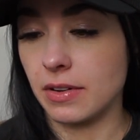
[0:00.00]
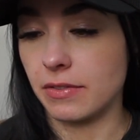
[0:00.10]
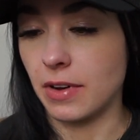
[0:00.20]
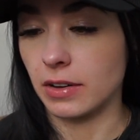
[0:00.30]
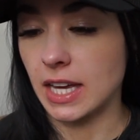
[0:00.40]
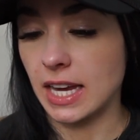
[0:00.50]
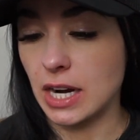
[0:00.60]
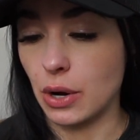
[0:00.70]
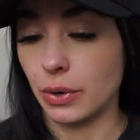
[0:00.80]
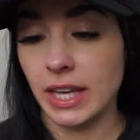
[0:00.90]

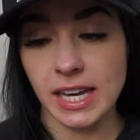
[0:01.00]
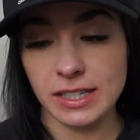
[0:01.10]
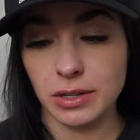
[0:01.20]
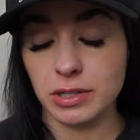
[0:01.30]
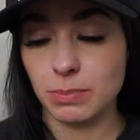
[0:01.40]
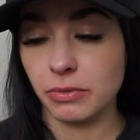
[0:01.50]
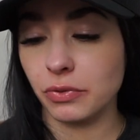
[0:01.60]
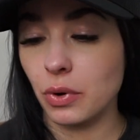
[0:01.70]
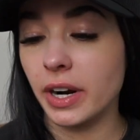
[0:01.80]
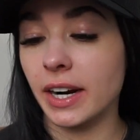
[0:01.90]
volcano candles
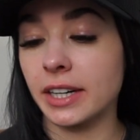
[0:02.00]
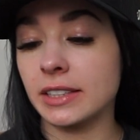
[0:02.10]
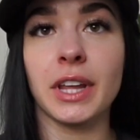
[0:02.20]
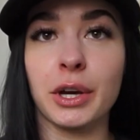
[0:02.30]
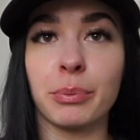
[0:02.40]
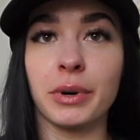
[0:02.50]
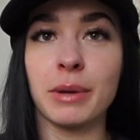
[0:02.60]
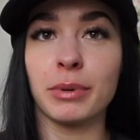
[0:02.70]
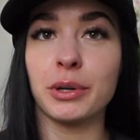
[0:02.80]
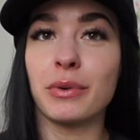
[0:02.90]
before. The Capri
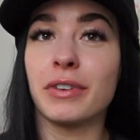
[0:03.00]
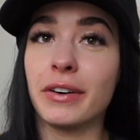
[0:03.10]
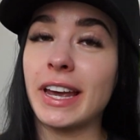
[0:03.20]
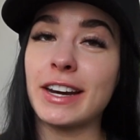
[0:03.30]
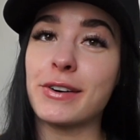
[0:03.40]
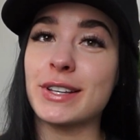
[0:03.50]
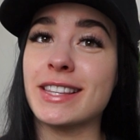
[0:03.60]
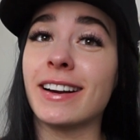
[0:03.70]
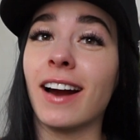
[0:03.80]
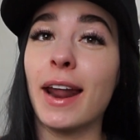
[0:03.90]
Blue volcano is
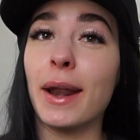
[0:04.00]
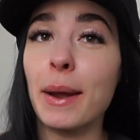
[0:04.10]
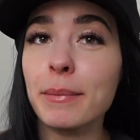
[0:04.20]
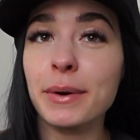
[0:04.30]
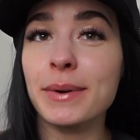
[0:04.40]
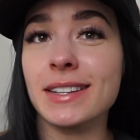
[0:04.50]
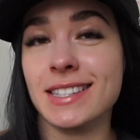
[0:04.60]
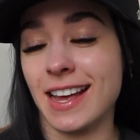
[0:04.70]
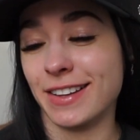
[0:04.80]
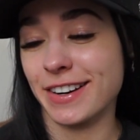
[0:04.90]
their number one
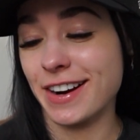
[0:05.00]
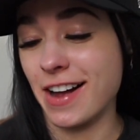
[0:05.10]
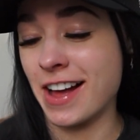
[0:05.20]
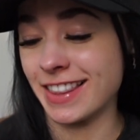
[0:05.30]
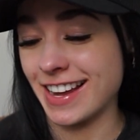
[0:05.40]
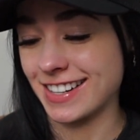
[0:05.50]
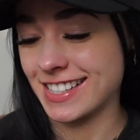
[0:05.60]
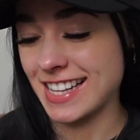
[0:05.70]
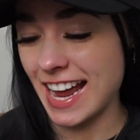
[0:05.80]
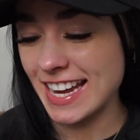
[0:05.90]
seller on their
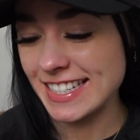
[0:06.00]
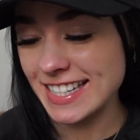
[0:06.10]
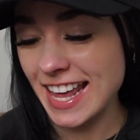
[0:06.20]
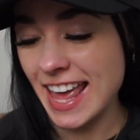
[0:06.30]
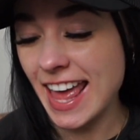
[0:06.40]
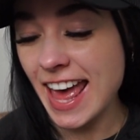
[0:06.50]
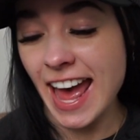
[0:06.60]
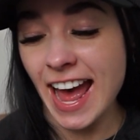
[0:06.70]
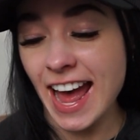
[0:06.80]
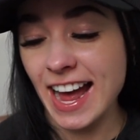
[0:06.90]
site.
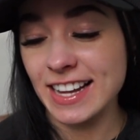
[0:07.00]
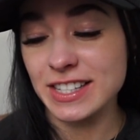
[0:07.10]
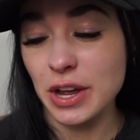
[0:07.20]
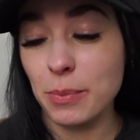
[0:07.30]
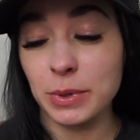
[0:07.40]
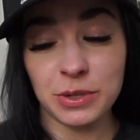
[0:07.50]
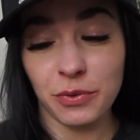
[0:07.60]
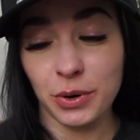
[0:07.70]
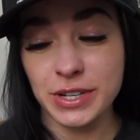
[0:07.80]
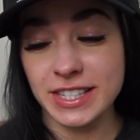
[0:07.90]
It has almost
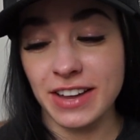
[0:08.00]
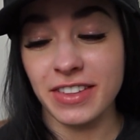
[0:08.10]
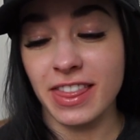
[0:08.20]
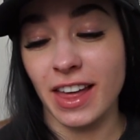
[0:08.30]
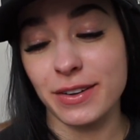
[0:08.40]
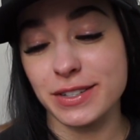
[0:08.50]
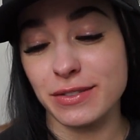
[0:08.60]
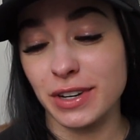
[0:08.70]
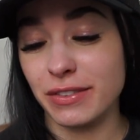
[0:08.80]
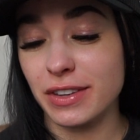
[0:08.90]

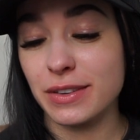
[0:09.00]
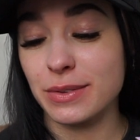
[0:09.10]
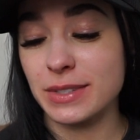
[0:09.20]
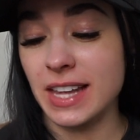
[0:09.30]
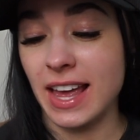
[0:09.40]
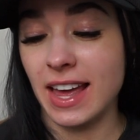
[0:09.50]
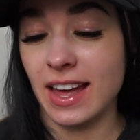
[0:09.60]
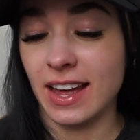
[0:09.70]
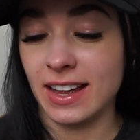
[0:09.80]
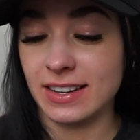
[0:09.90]
47,000 reviews
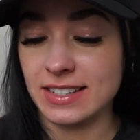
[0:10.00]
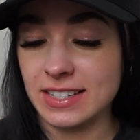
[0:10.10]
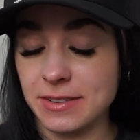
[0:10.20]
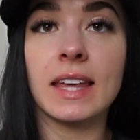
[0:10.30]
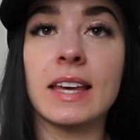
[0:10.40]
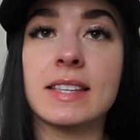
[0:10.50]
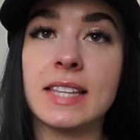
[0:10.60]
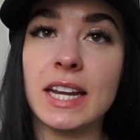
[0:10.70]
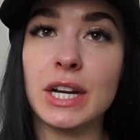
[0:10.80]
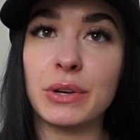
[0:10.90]
and the
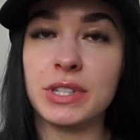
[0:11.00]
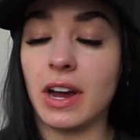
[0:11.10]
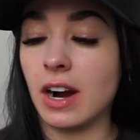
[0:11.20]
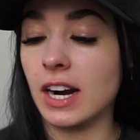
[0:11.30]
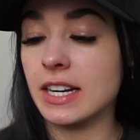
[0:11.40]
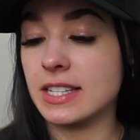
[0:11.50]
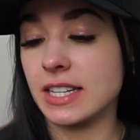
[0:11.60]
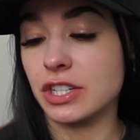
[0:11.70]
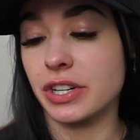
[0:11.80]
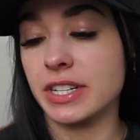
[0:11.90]
scent notes are
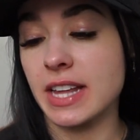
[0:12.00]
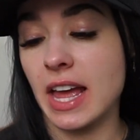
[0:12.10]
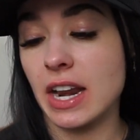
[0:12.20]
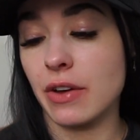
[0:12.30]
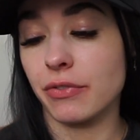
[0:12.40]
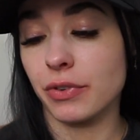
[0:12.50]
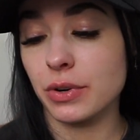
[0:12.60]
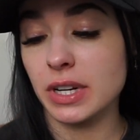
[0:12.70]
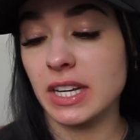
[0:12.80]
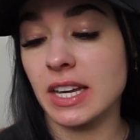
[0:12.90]
citrus and
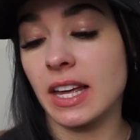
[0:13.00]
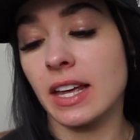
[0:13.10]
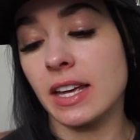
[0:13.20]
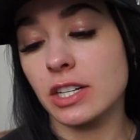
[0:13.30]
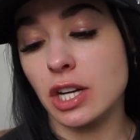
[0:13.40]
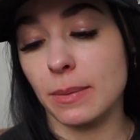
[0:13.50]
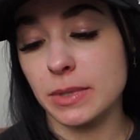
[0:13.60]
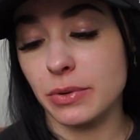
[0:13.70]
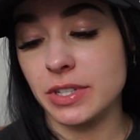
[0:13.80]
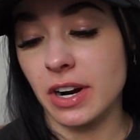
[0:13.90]
fruity. Top
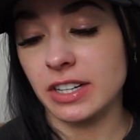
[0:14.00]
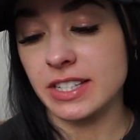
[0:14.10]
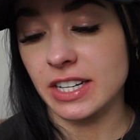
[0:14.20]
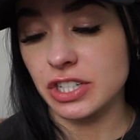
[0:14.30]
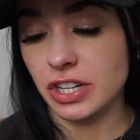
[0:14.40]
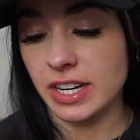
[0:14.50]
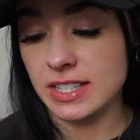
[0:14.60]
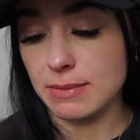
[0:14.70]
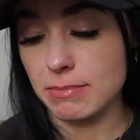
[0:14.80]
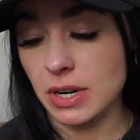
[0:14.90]
notes are
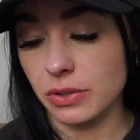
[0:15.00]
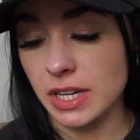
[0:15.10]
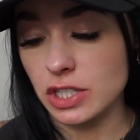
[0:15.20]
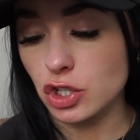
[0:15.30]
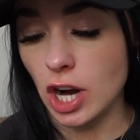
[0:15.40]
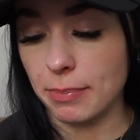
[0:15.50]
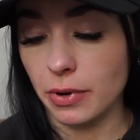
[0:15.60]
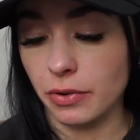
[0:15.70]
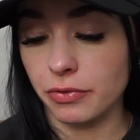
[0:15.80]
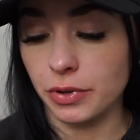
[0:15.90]
citrus, middle is
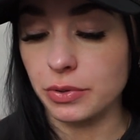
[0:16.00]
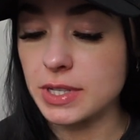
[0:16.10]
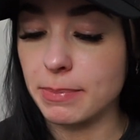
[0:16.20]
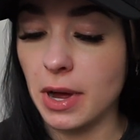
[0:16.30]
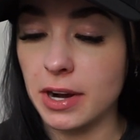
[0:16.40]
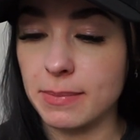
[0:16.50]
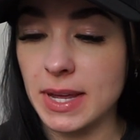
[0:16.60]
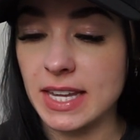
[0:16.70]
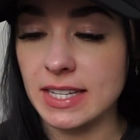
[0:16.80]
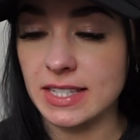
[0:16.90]
tropical fruits, bottom
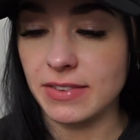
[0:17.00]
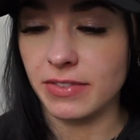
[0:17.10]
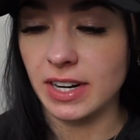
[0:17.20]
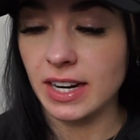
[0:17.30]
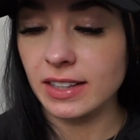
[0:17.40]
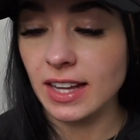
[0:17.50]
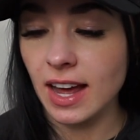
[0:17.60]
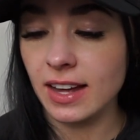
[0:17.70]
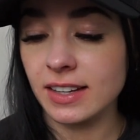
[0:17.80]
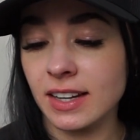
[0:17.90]
is
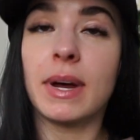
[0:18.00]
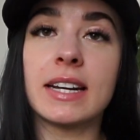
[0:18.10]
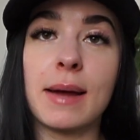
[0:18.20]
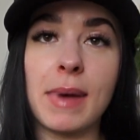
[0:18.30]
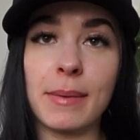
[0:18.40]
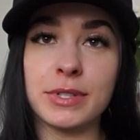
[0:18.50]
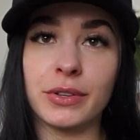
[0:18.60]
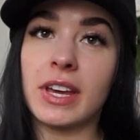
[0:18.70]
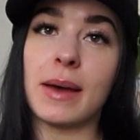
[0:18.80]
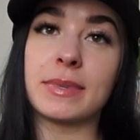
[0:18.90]
vanilla. But I'm
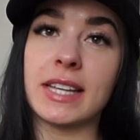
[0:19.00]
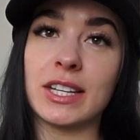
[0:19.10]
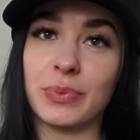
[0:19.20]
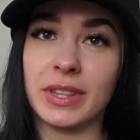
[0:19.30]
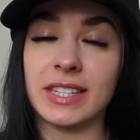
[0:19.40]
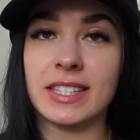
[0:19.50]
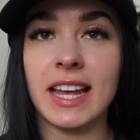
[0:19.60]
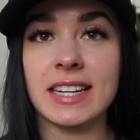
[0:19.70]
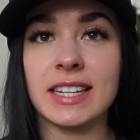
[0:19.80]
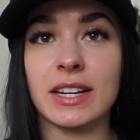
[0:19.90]
absolutely obsessed with the
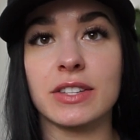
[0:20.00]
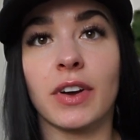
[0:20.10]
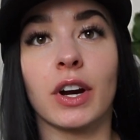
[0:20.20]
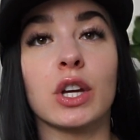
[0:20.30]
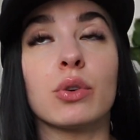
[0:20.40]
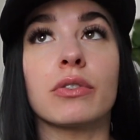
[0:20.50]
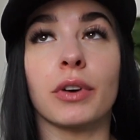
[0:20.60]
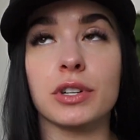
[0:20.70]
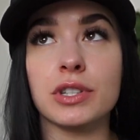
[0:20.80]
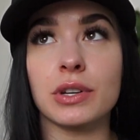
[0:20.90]
scent. It is very
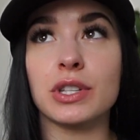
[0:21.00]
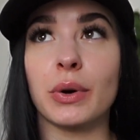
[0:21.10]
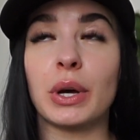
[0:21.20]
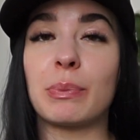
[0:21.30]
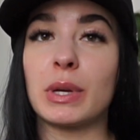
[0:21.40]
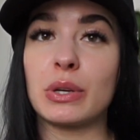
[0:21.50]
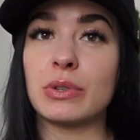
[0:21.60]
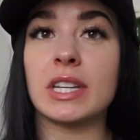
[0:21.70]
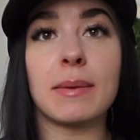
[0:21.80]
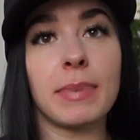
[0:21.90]
universal, so it could be
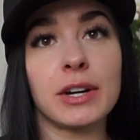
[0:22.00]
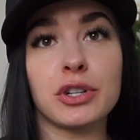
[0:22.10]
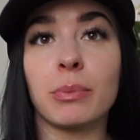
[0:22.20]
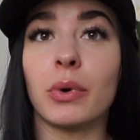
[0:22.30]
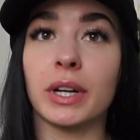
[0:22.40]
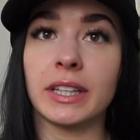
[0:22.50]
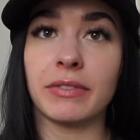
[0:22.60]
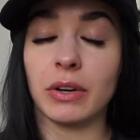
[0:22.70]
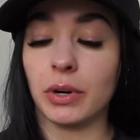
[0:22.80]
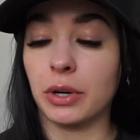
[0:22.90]
used in a bedroom or a
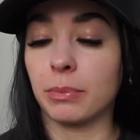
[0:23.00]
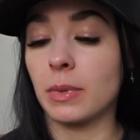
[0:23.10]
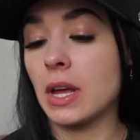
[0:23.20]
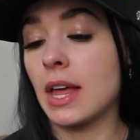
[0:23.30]
living room.